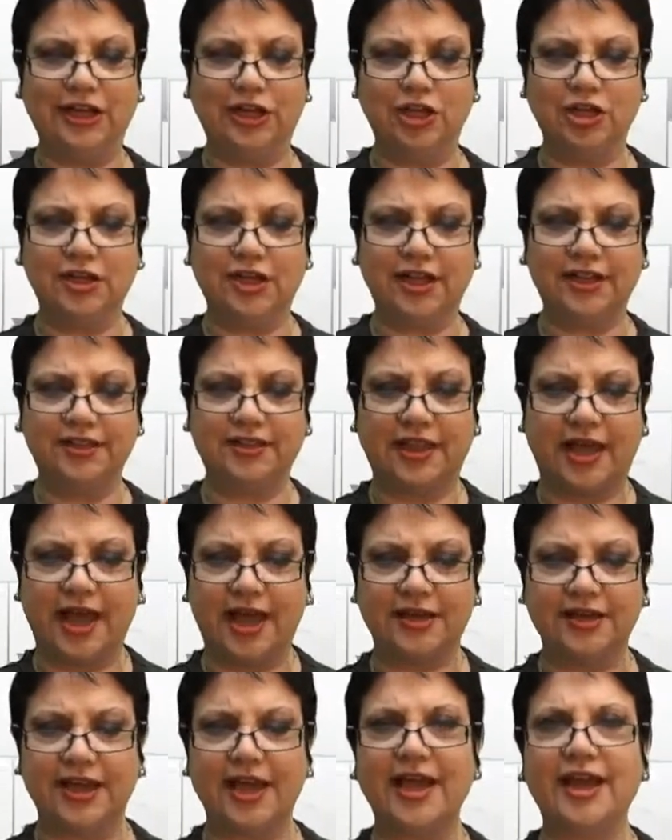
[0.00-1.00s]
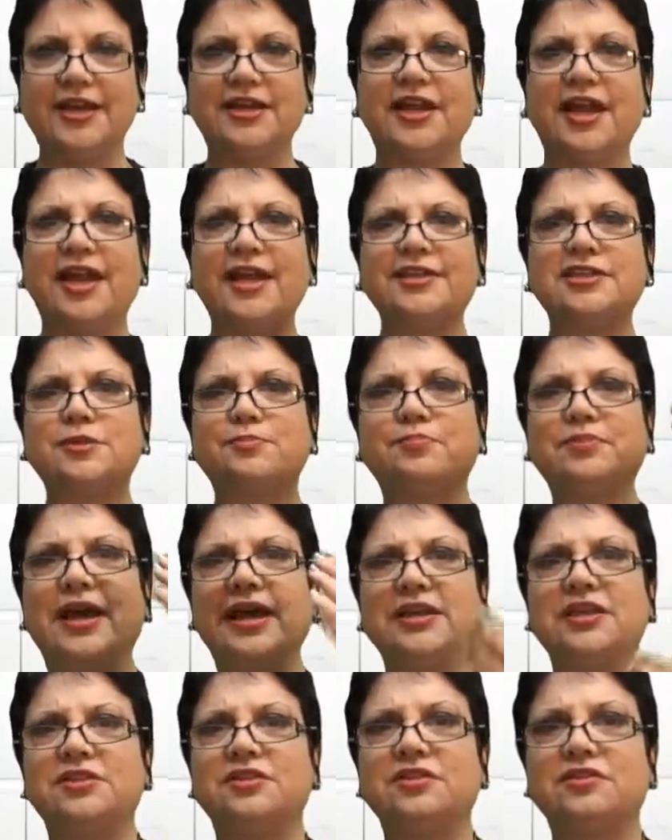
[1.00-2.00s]
look at that and
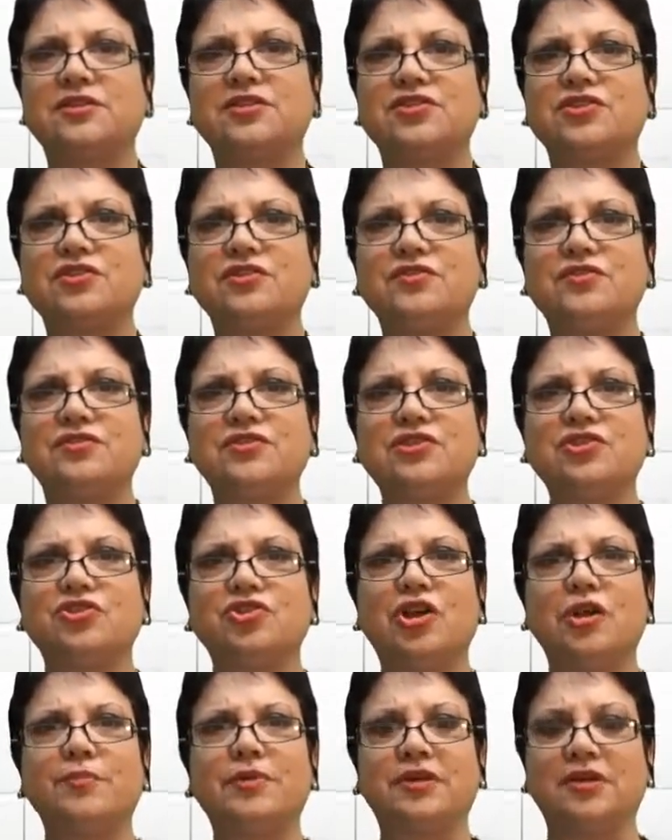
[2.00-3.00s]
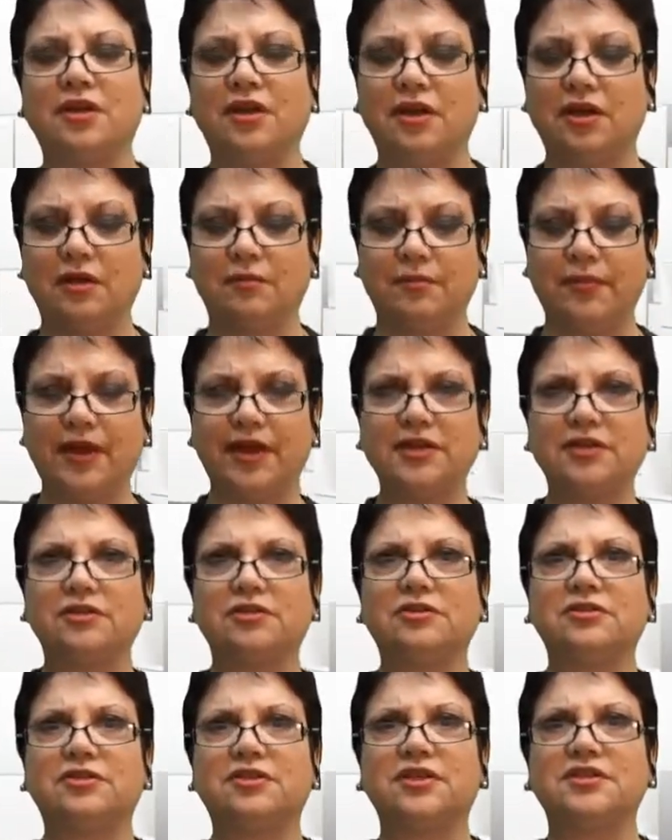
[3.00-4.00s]
explain it to the students in German. Mein
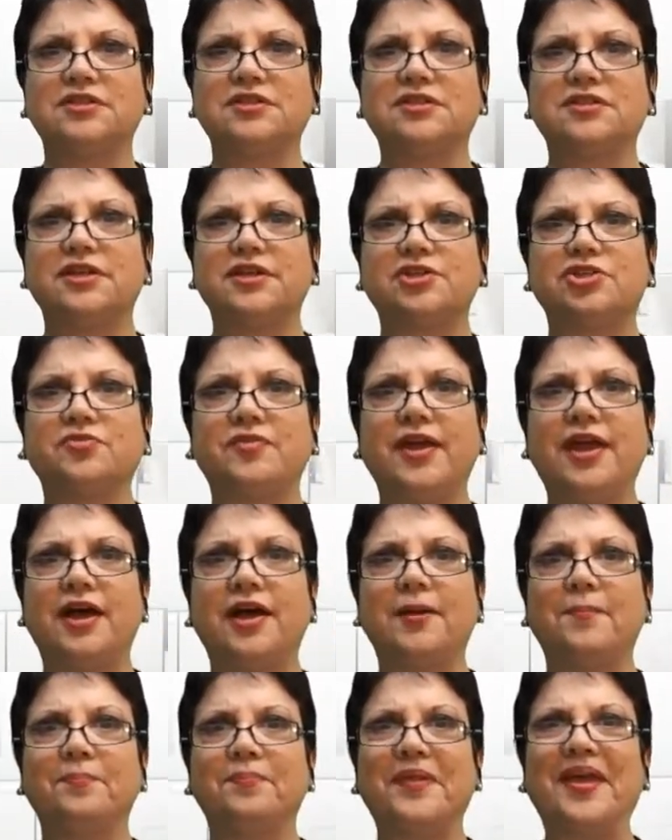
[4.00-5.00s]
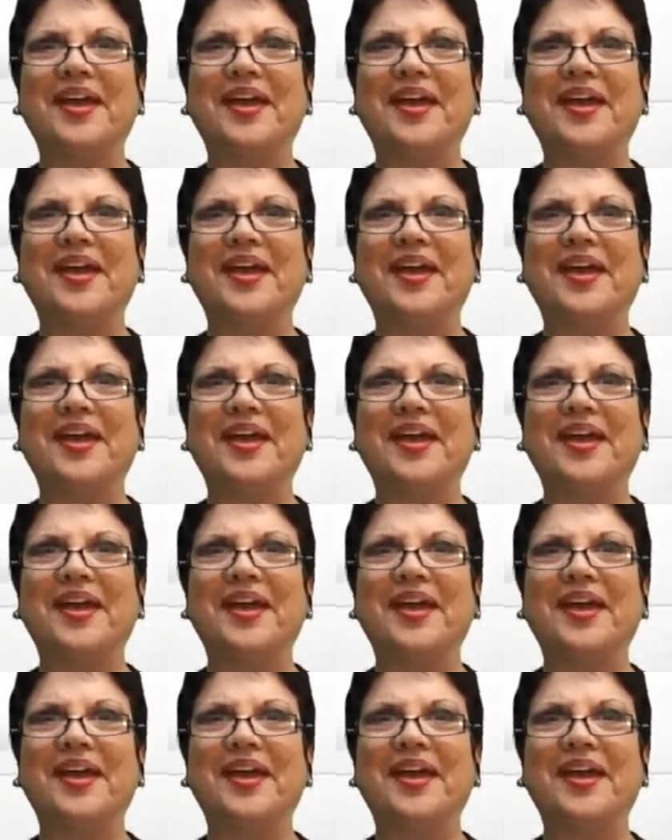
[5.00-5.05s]
Gott, das ist sehr schwer.